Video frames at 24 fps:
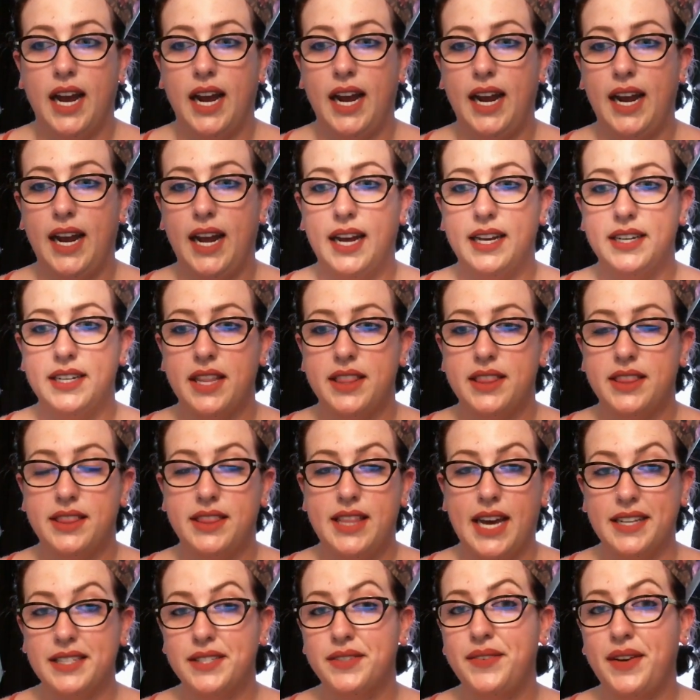And
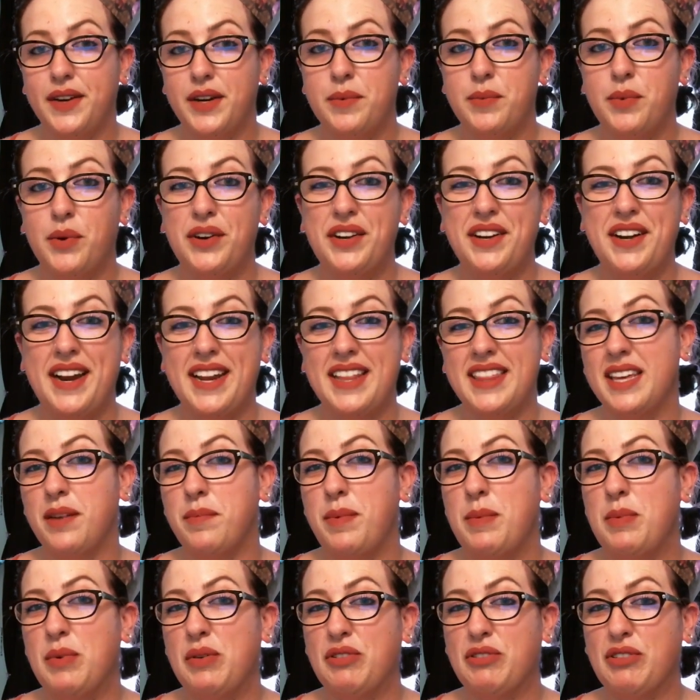that's very important. I think
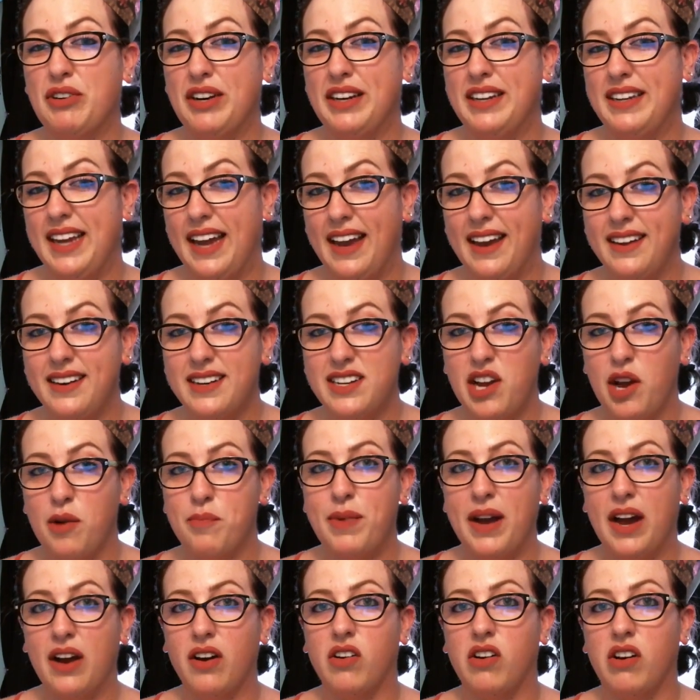people forget
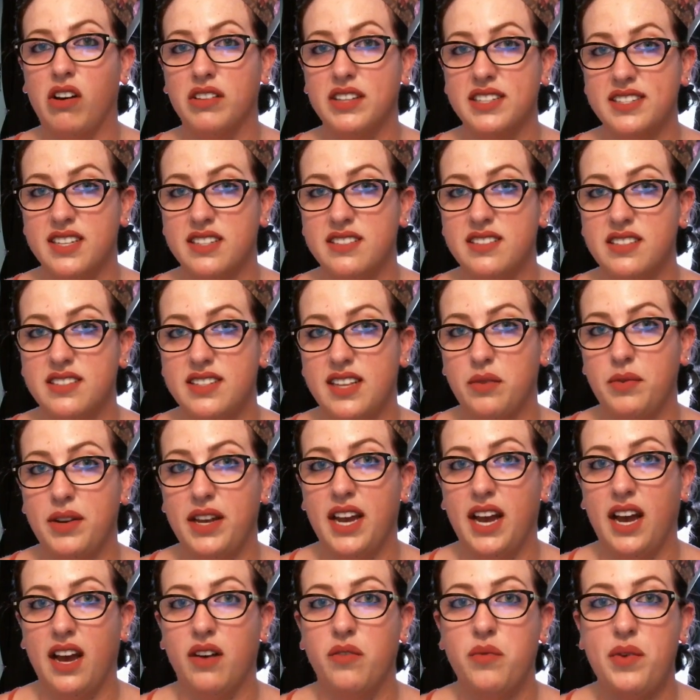about all the senses that we
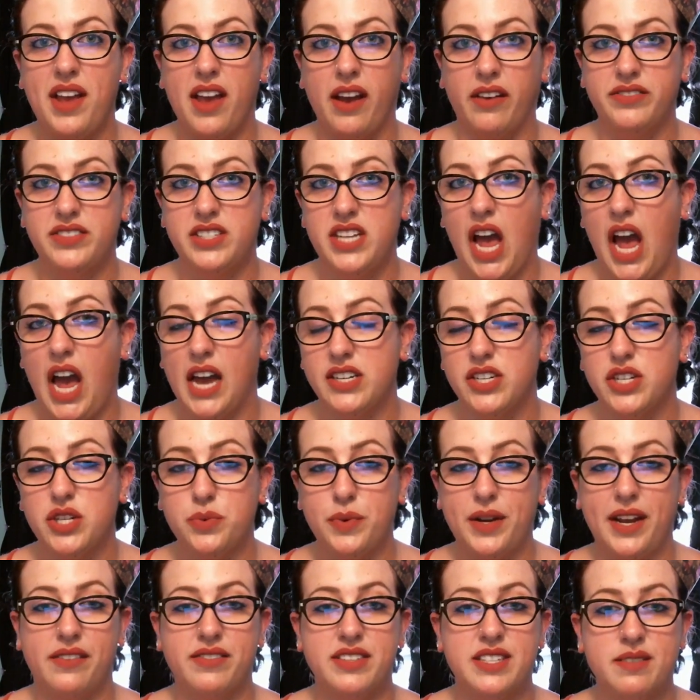have. We have touch,
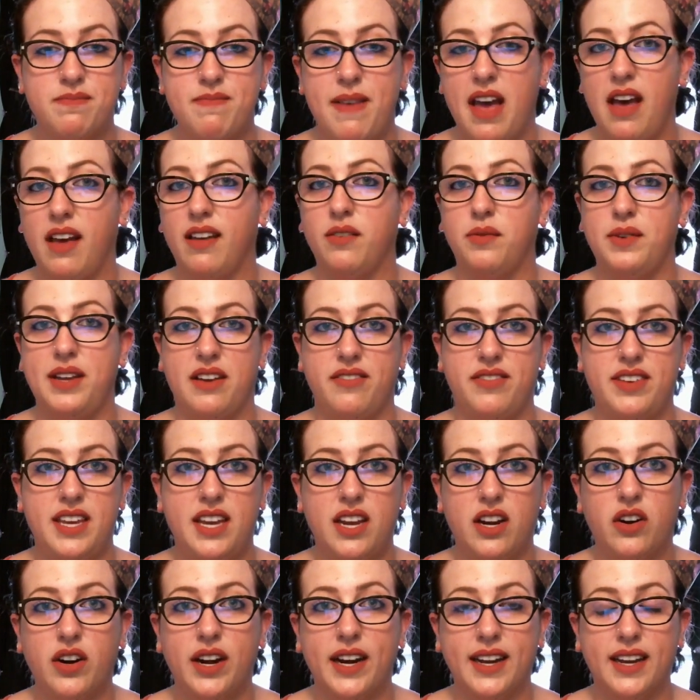we have smell, we have
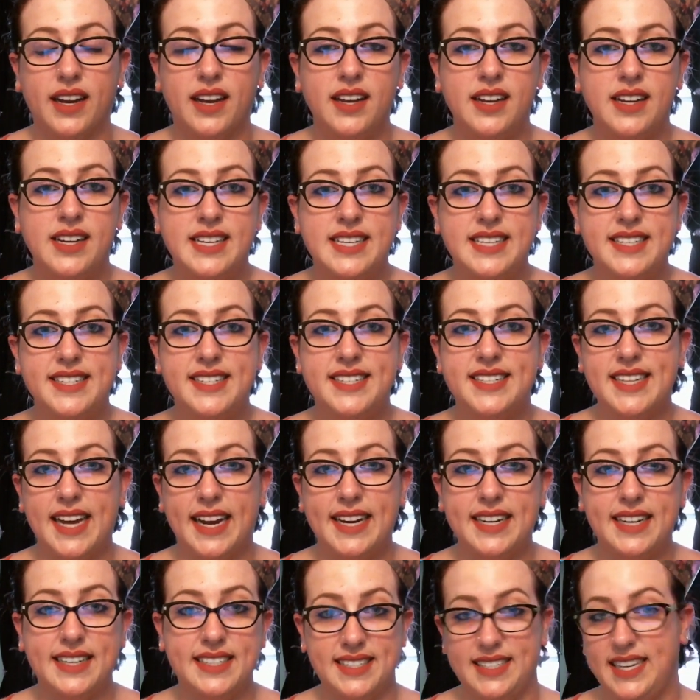hearing,
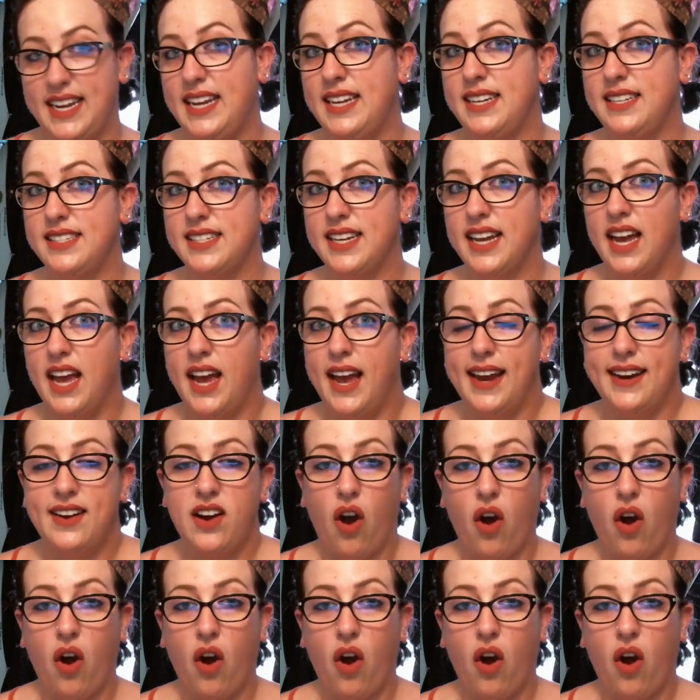sight, and taste, and